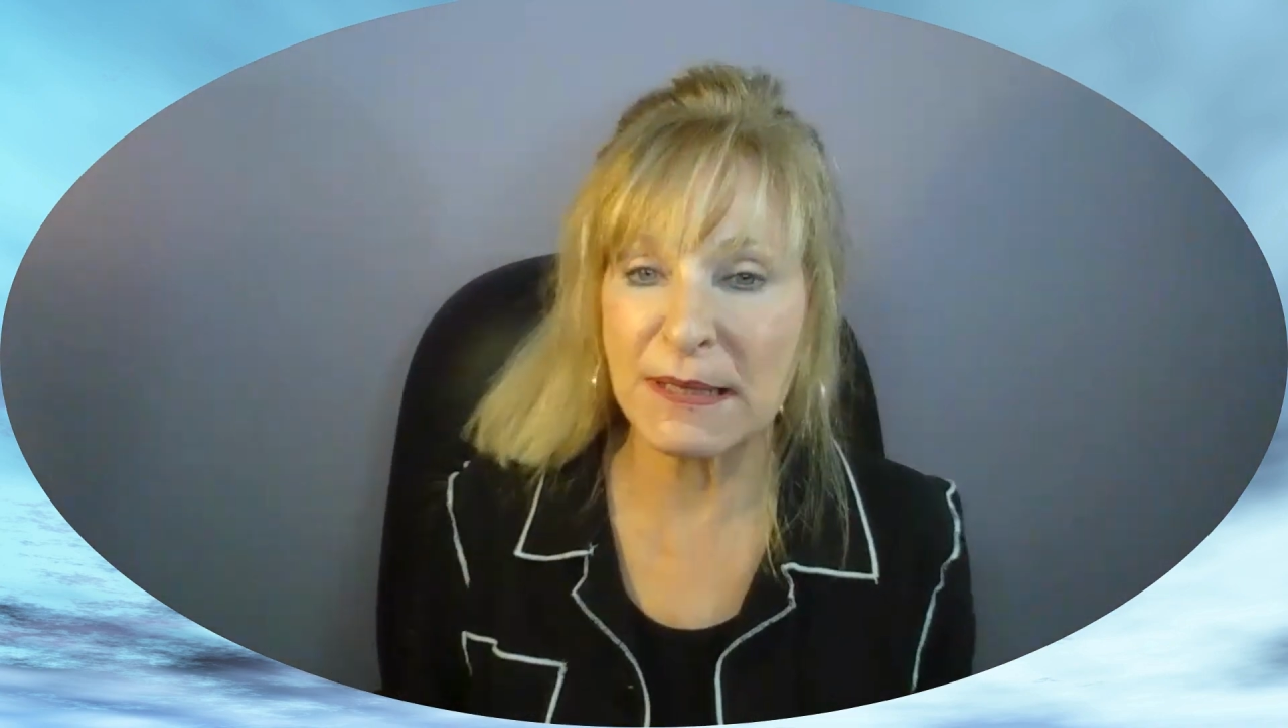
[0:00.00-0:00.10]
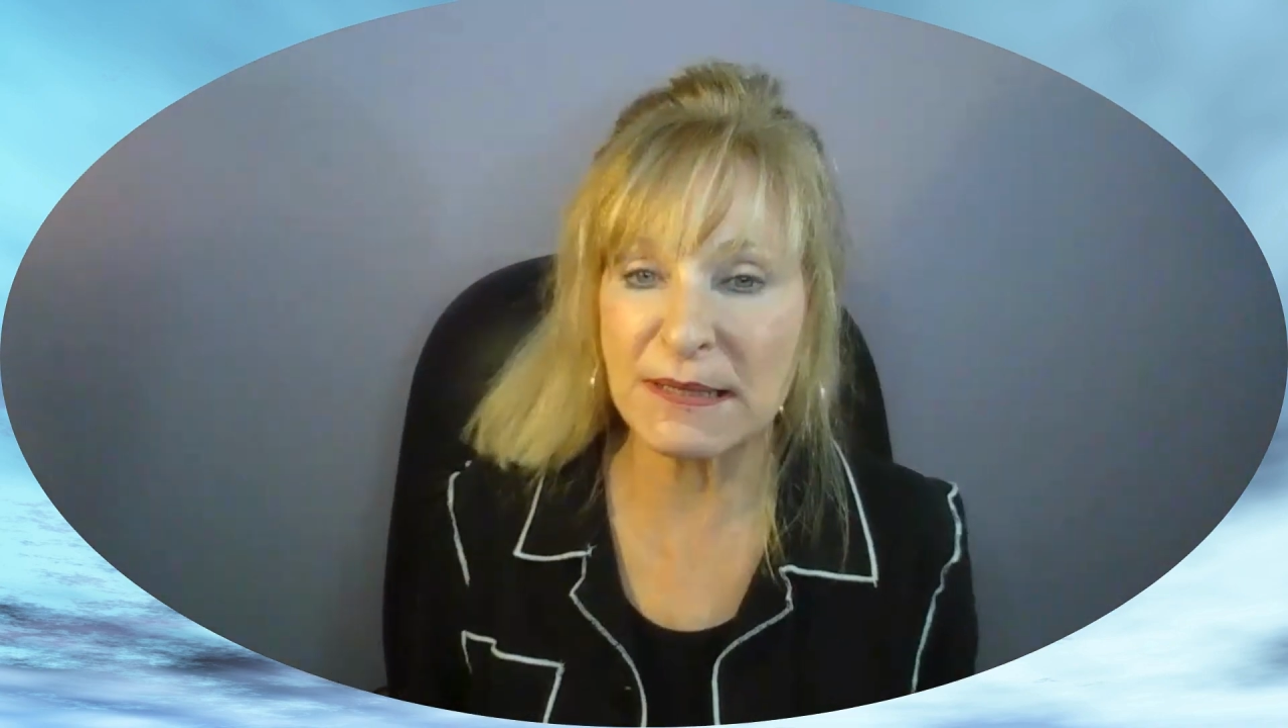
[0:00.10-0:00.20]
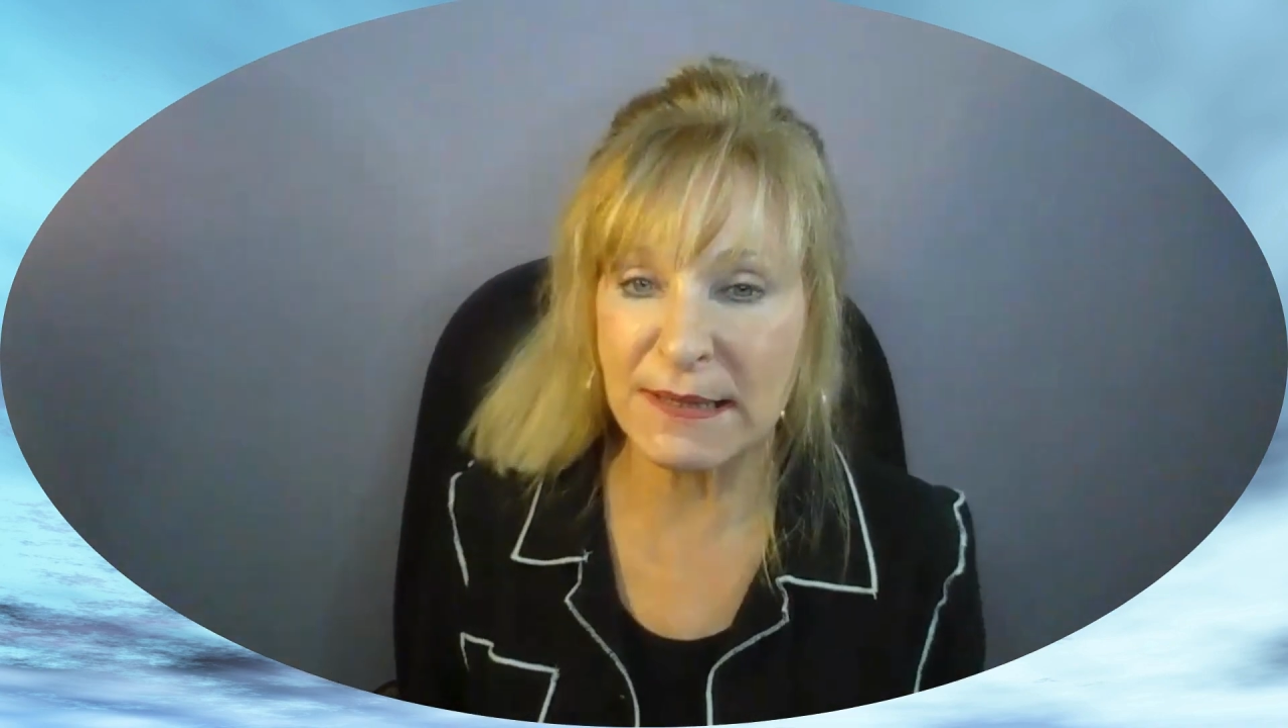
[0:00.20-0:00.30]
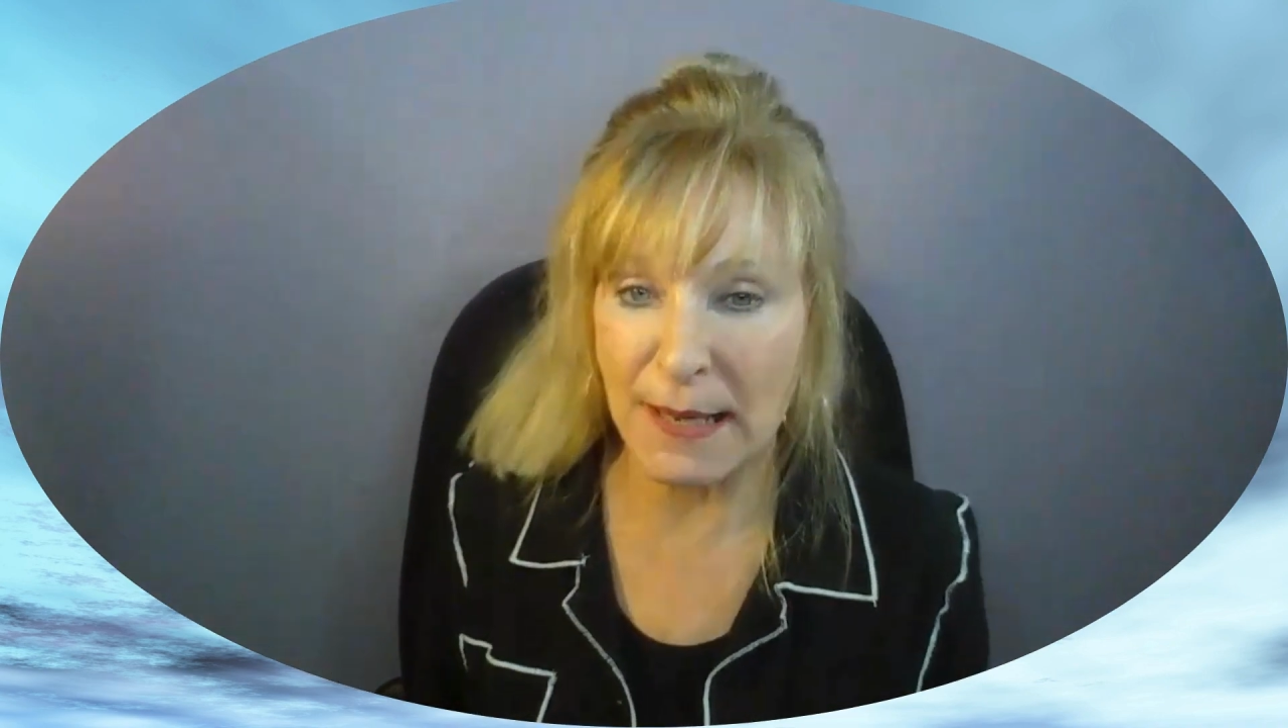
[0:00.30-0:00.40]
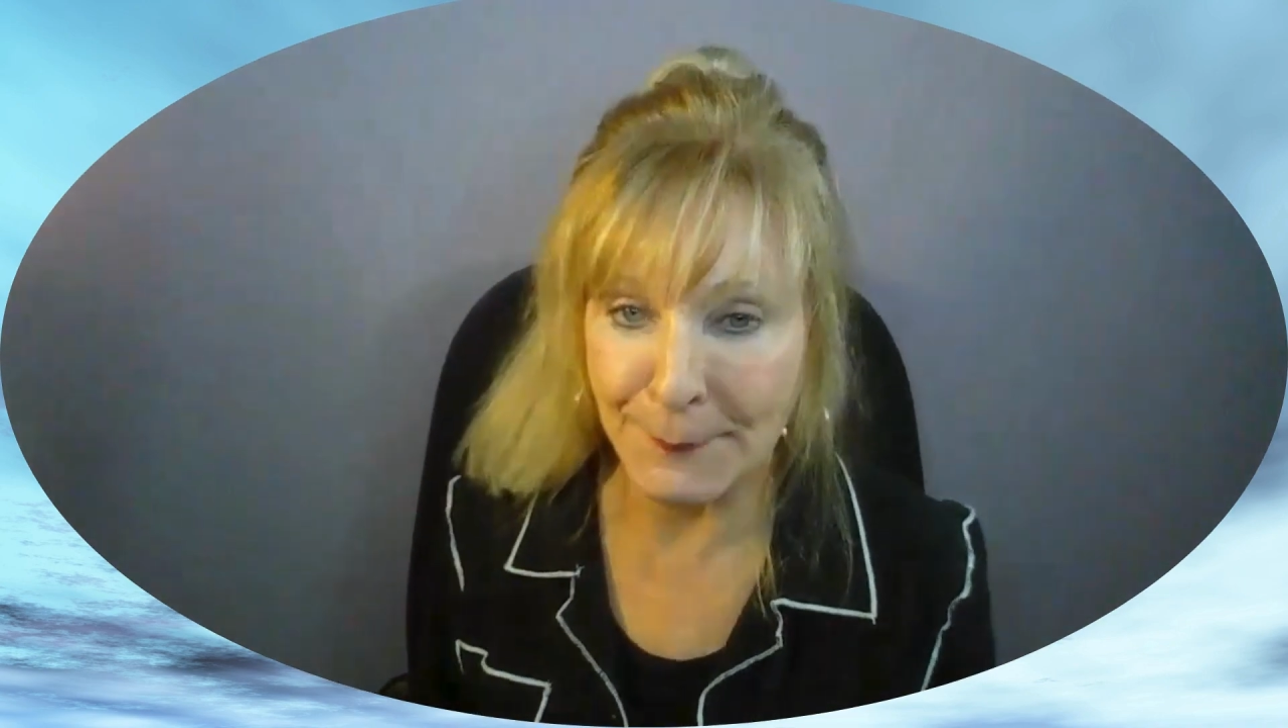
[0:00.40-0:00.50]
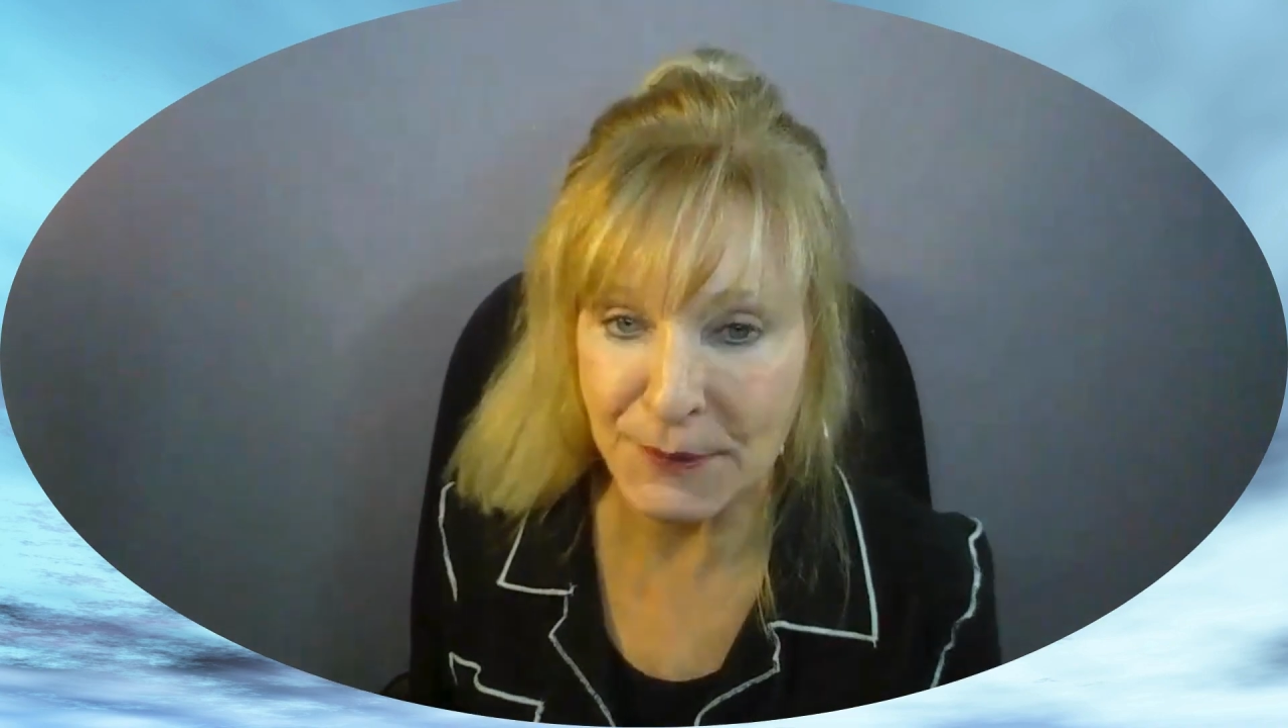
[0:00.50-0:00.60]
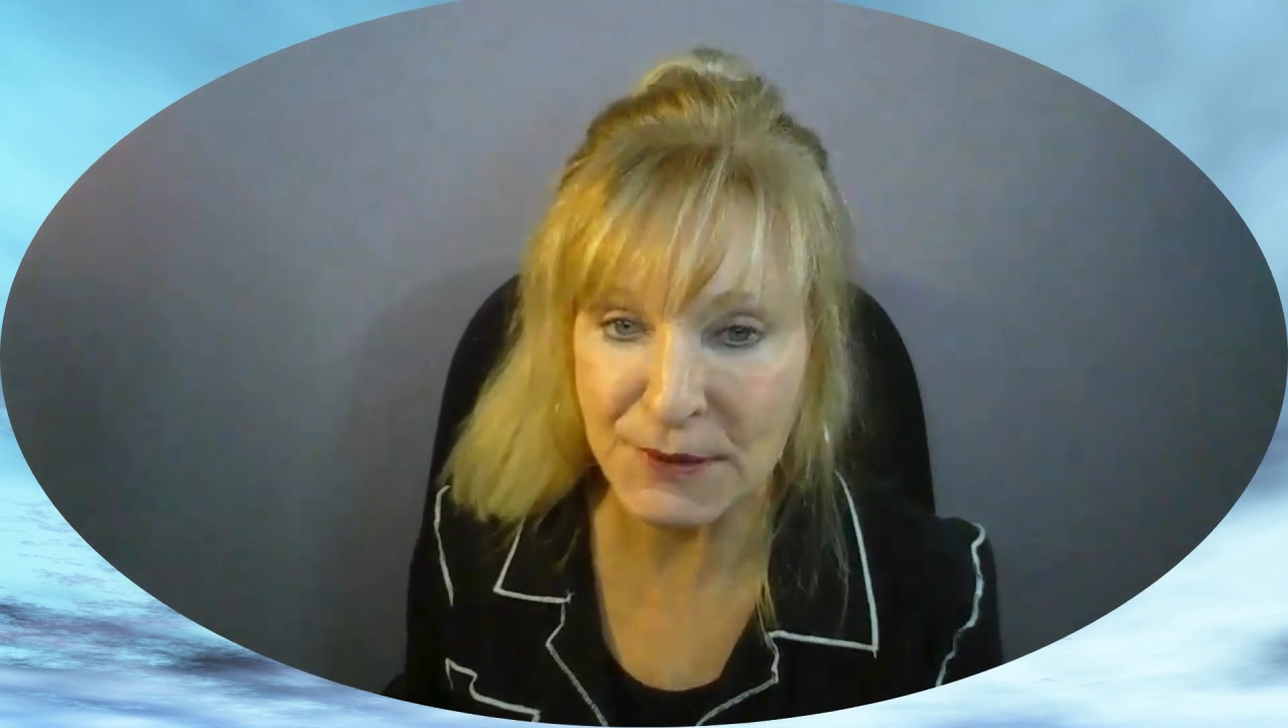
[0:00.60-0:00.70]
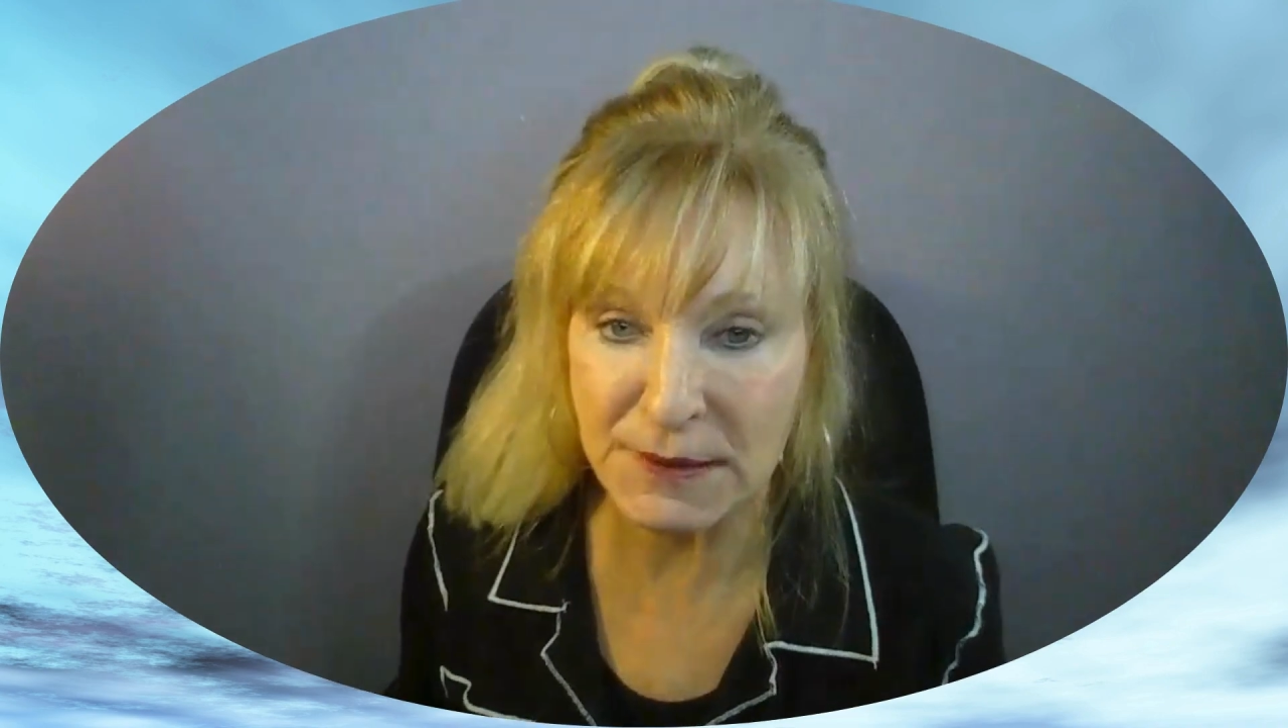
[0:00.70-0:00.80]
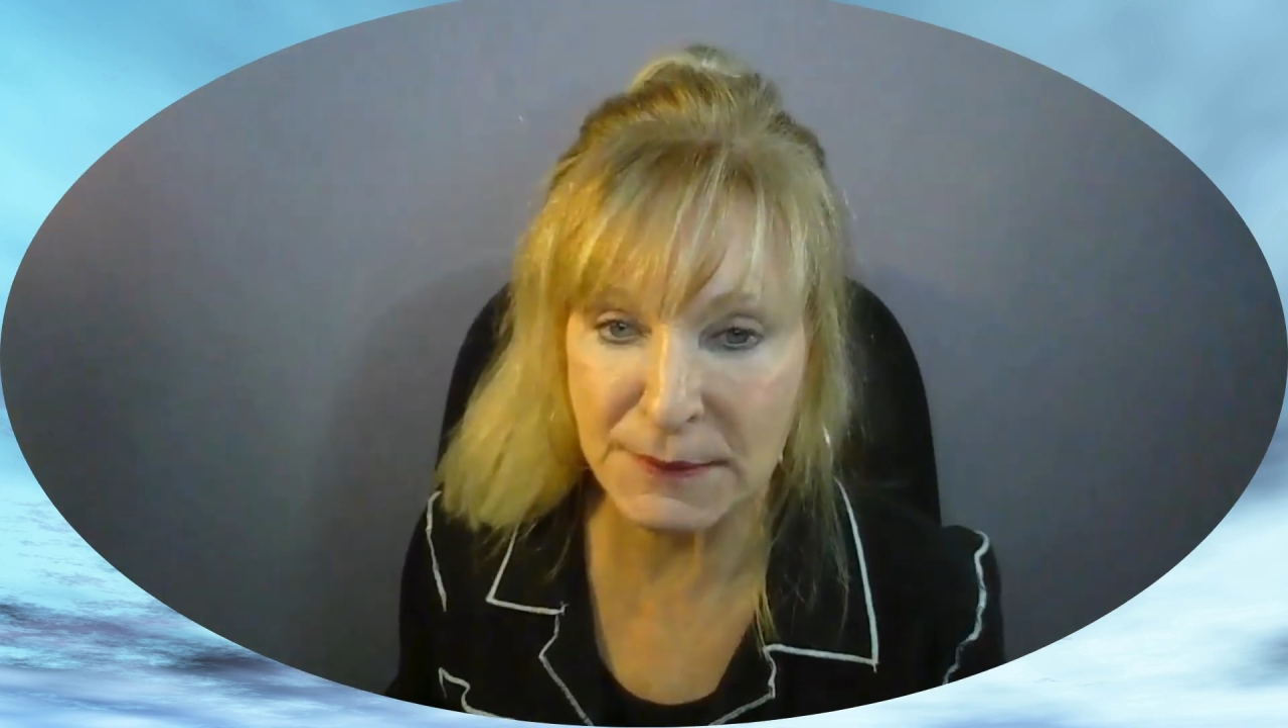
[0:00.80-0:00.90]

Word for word: examples